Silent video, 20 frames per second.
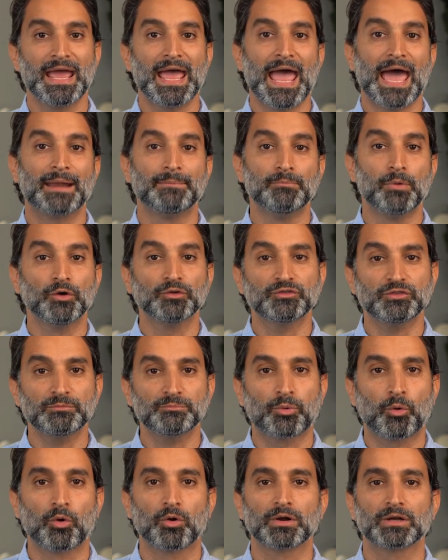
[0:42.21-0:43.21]
And most
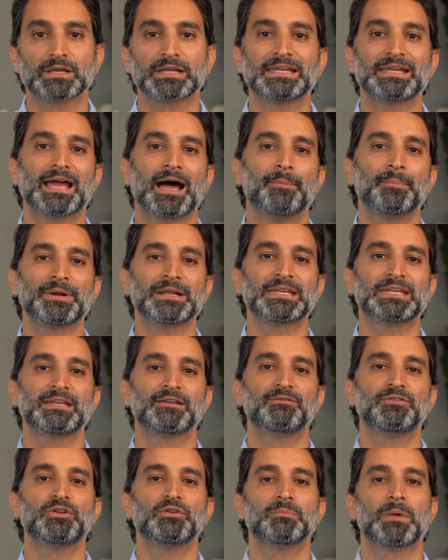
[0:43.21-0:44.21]
importantly, I'm going to
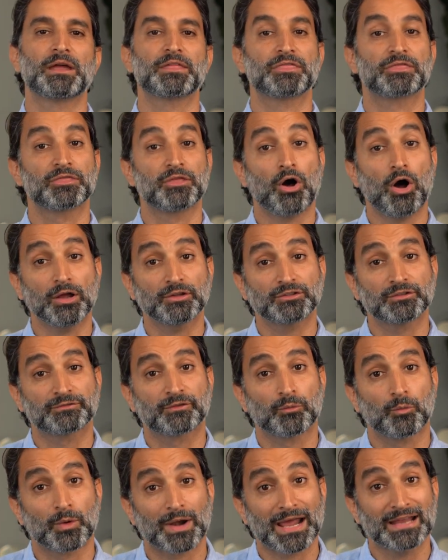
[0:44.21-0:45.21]
give you my thoughts
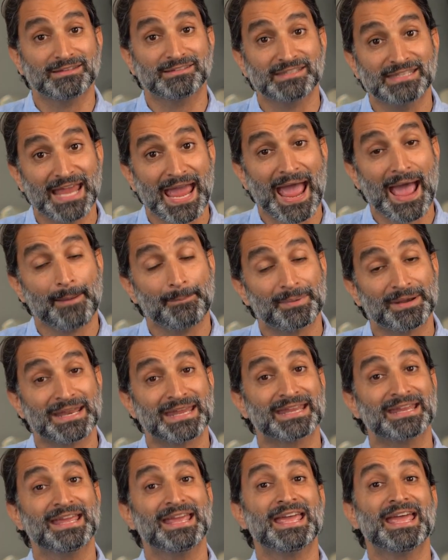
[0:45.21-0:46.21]
for what I see
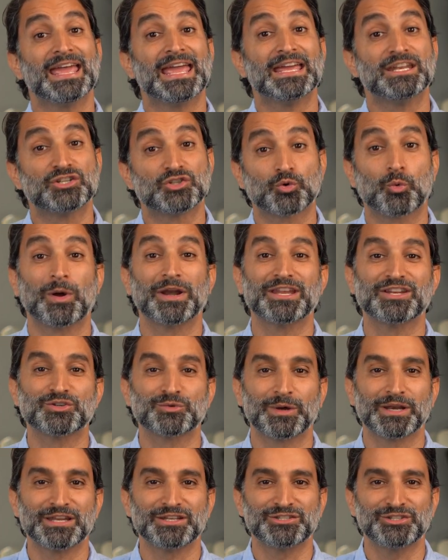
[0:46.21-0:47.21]
happening in
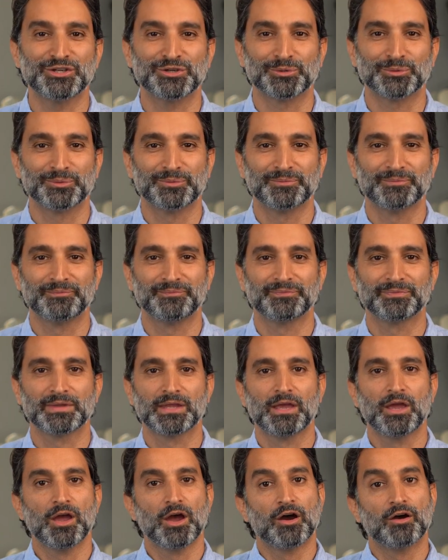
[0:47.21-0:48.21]
2022.
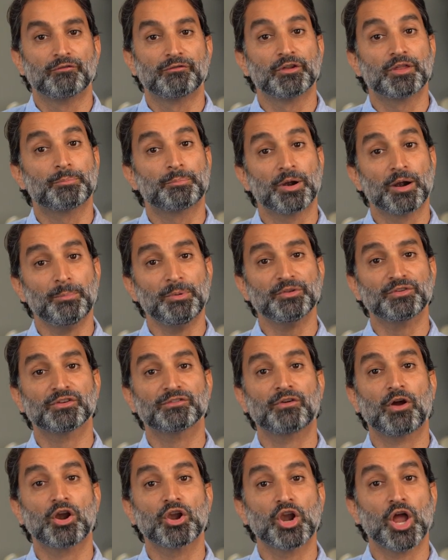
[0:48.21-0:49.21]
For the purpose
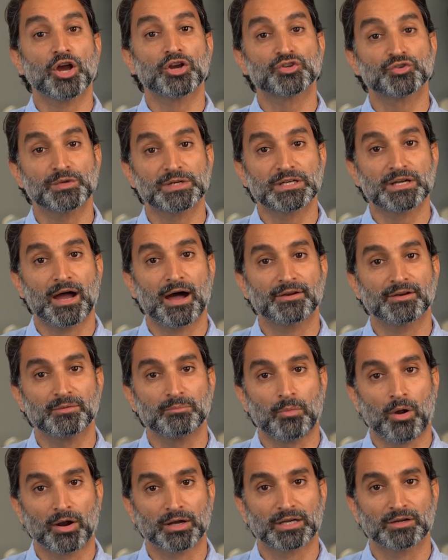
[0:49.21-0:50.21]
of our luxury condo
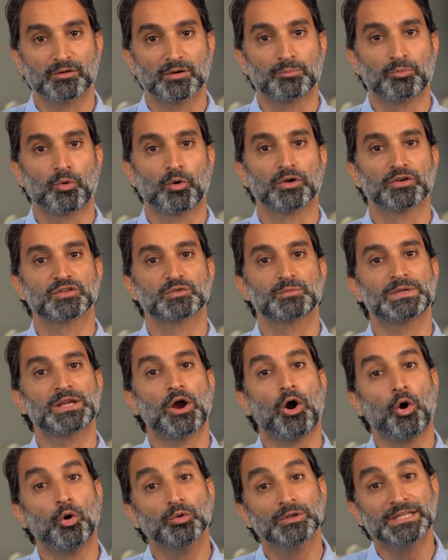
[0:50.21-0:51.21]
market reports, we
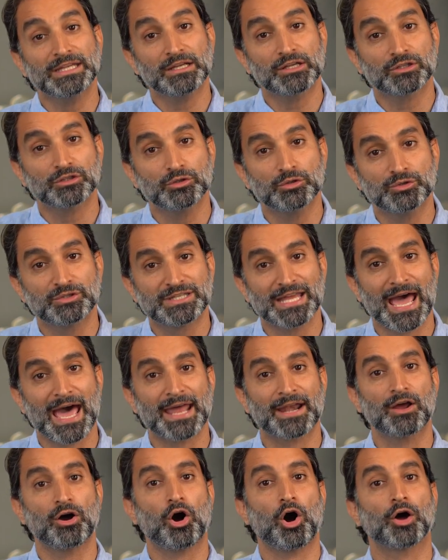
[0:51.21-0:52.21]
only include
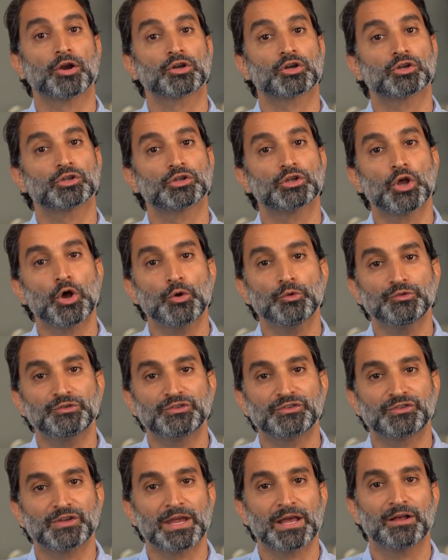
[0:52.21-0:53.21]
data on closed
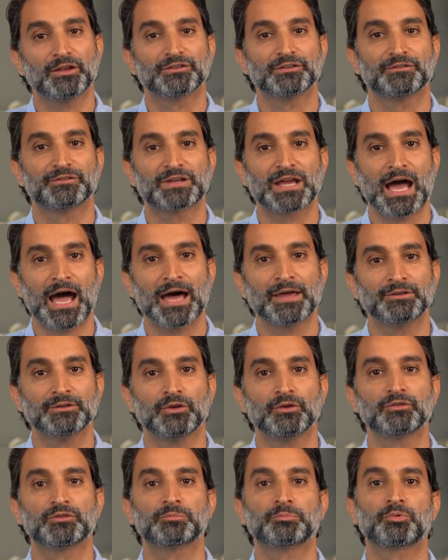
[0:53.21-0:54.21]
sales of
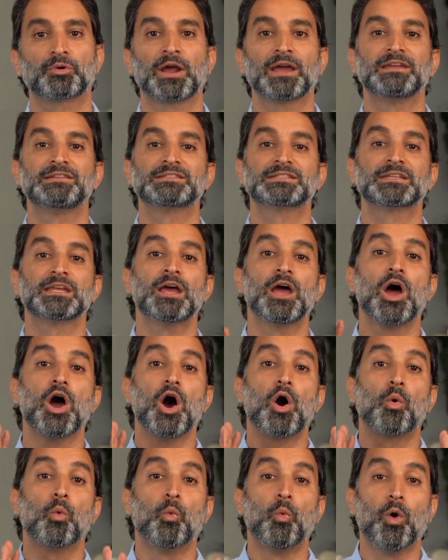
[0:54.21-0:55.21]
condos priced
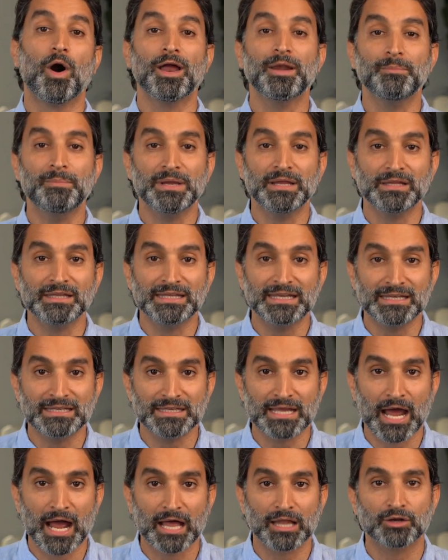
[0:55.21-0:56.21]
$1
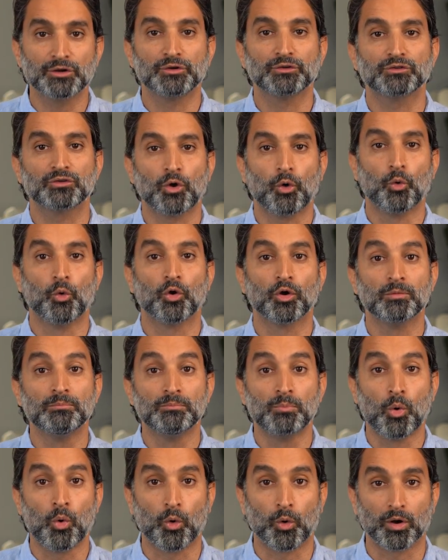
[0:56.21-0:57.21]
million or
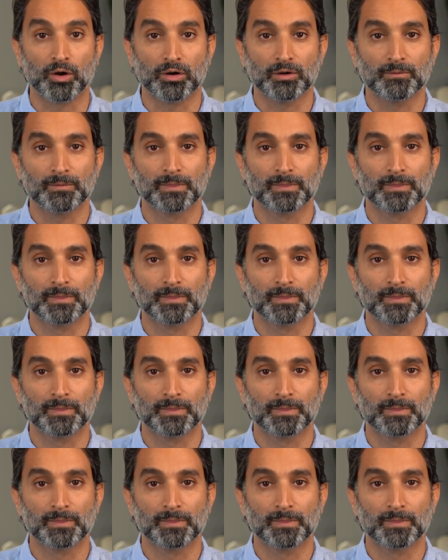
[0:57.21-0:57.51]
more.